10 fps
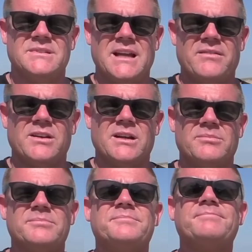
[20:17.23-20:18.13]
You have
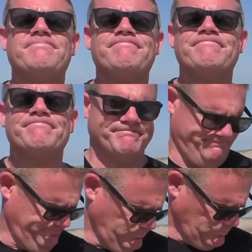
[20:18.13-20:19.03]
lots of neat stuff
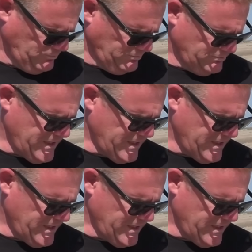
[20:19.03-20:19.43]
on there, so.